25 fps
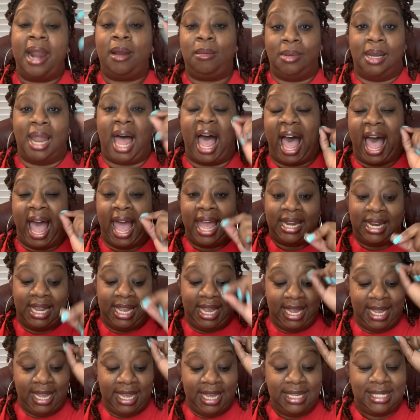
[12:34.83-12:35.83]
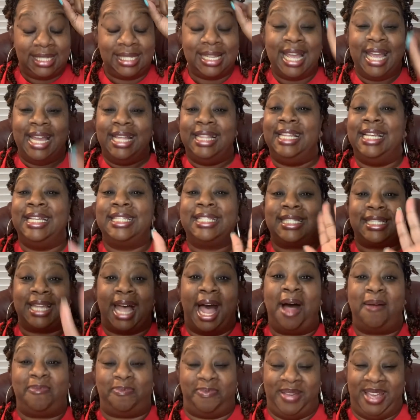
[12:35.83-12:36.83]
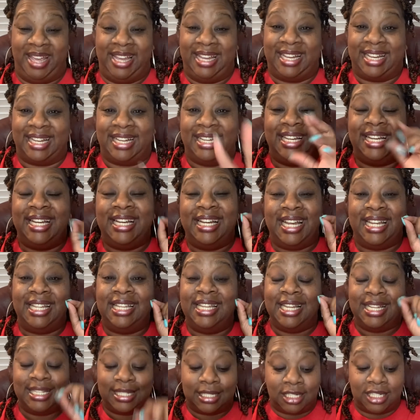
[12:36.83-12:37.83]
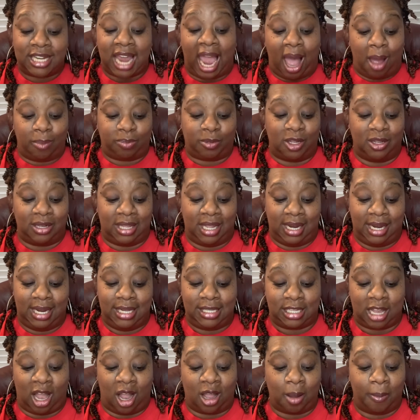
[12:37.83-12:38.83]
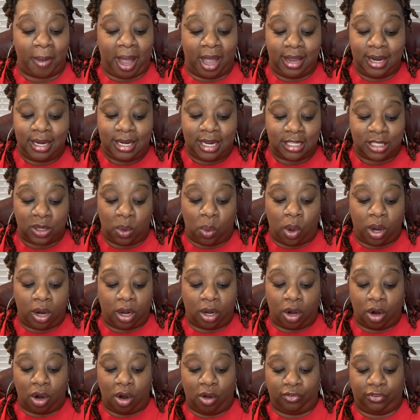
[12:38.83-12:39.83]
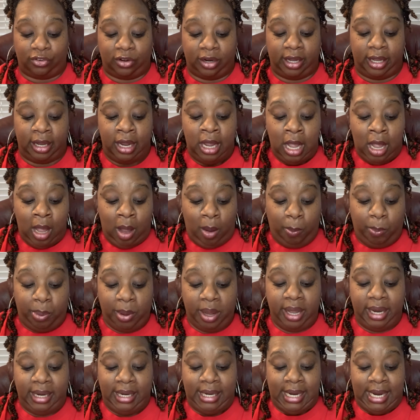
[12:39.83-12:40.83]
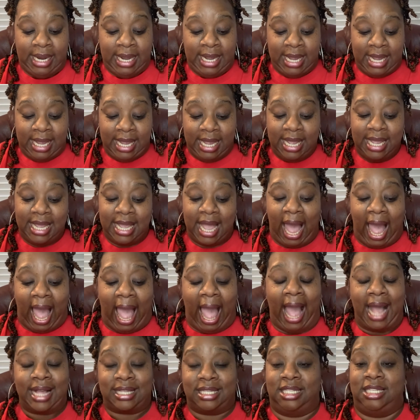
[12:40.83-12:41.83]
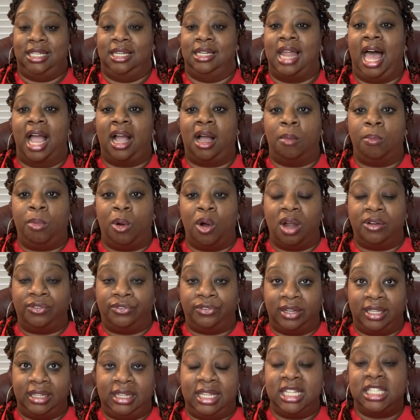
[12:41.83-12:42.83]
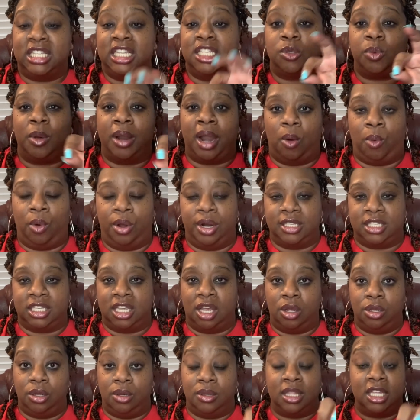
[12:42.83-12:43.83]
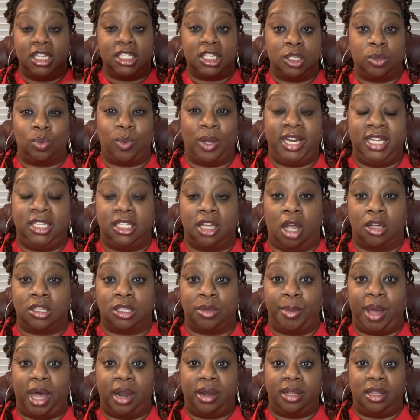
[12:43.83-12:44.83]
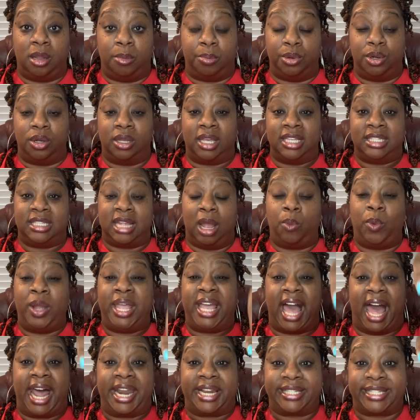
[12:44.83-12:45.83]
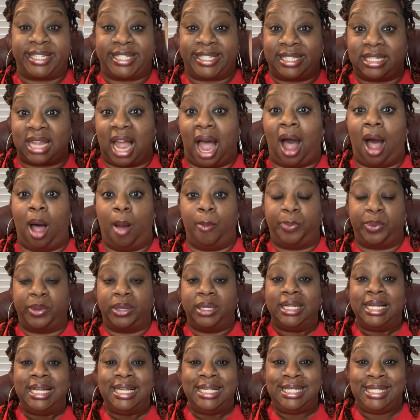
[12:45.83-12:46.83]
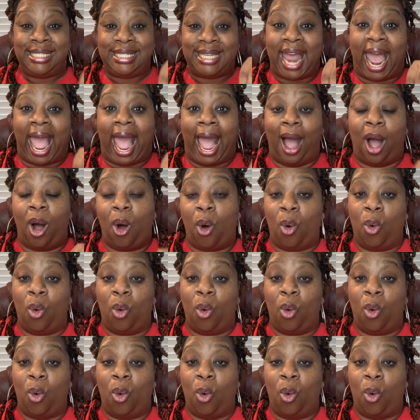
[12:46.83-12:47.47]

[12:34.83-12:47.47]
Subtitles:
line is in this topic, in this chapter that he's talking about, he doesn't want a girlfriend, but he acts like a boyfriend. This is what I want to tell you, and this is what he talks about in the book, is that we got to stop now.